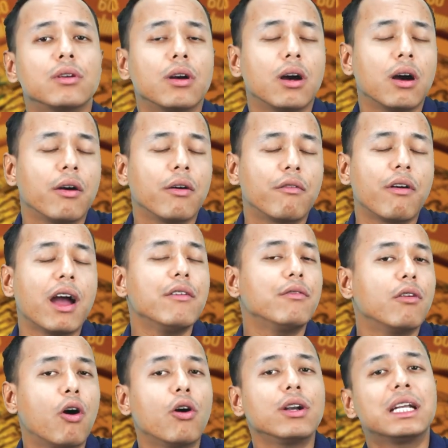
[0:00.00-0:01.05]
5
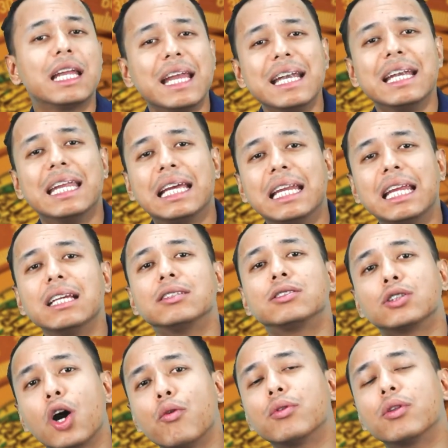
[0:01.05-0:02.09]
or 10 degrees
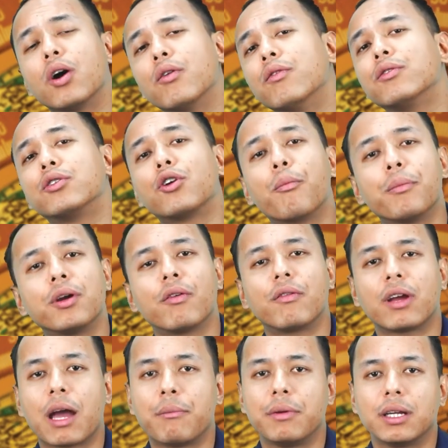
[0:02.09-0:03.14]
south of Tropic of
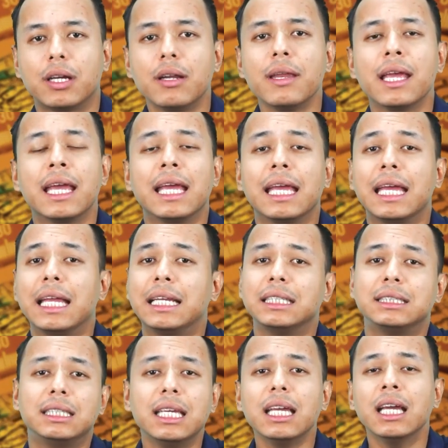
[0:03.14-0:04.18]
Capricorn, it is
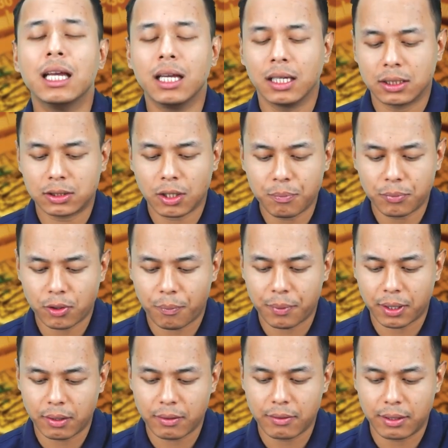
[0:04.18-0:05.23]
the
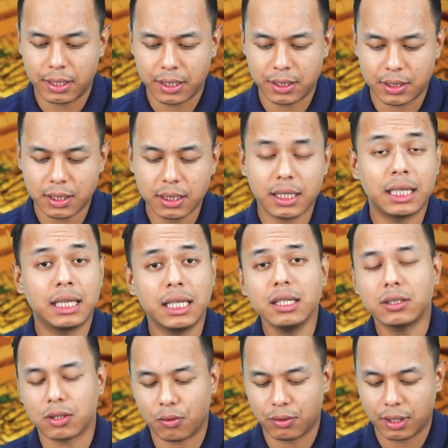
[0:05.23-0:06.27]
subtropical region in the
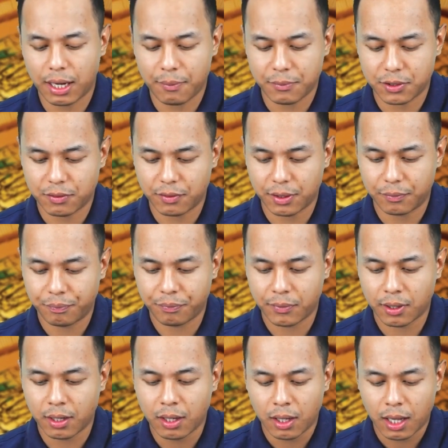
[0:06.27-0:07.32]
southern hemisphere.
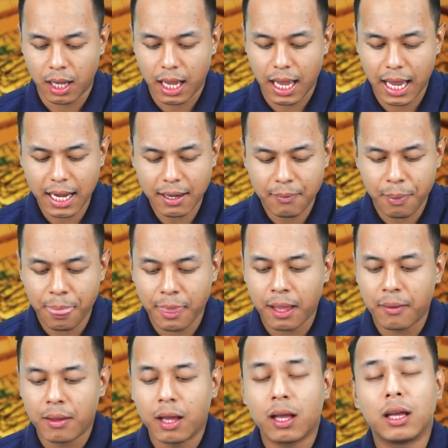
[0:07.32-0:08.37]
And
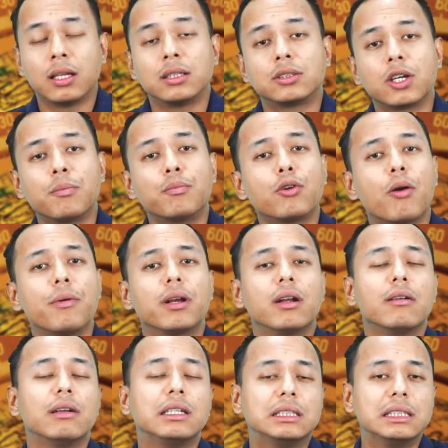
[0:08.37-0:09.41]
subtropical
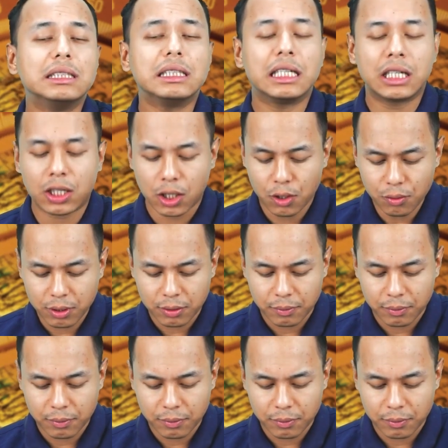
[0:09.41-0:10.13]
regions include